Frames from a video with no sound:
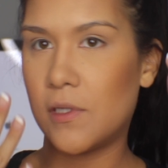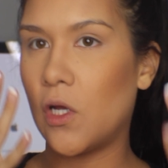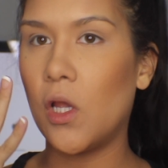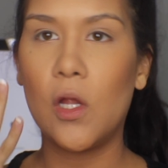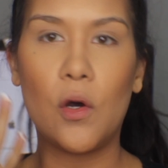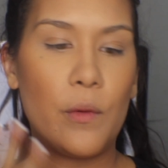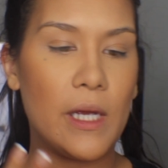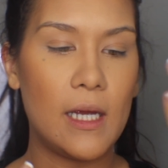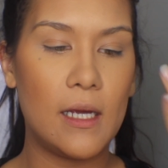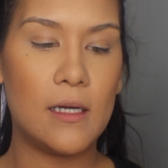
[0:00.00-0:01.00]

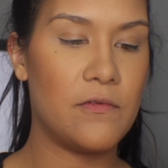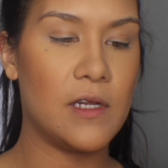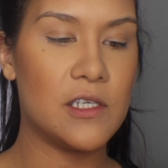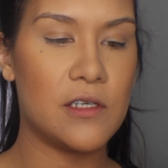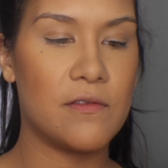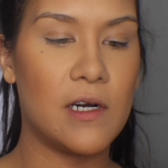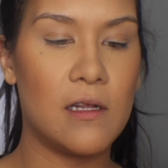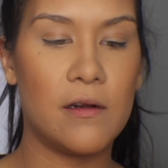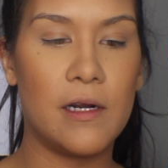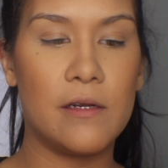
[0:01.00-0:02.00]
glowy flush of
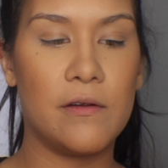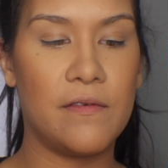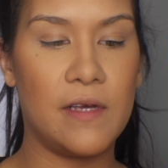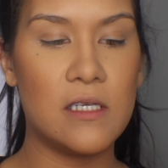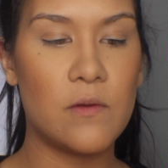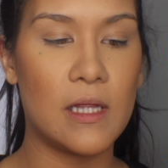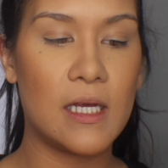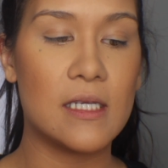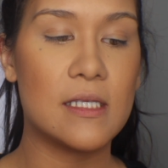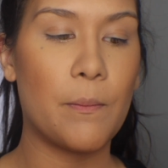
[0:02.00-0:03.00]
color on your face, so I
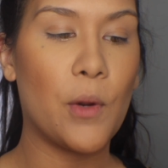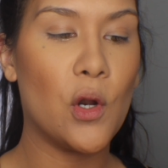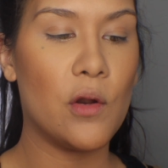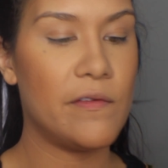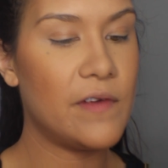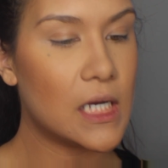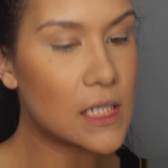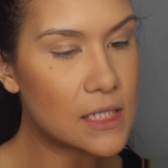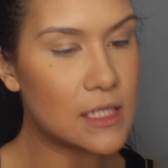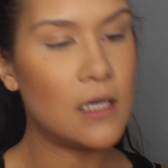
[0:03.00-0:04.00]
think it's
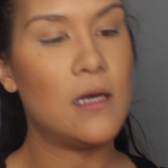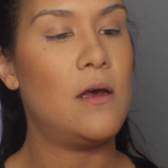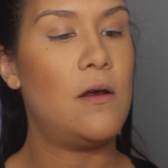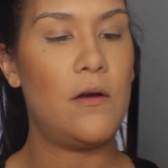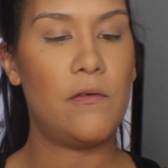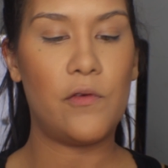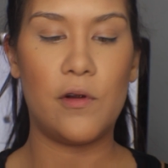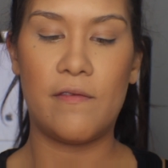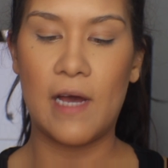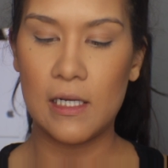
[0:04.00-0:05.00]
perfect
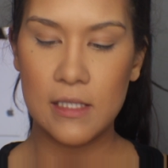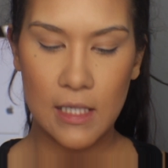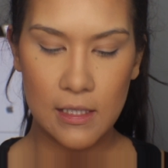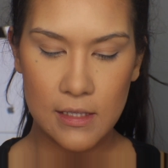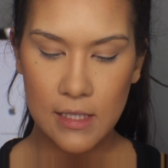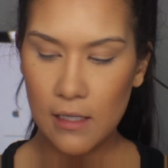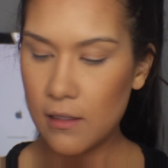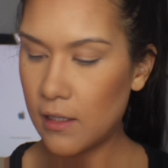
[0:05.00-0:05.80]
for a Valentine's Day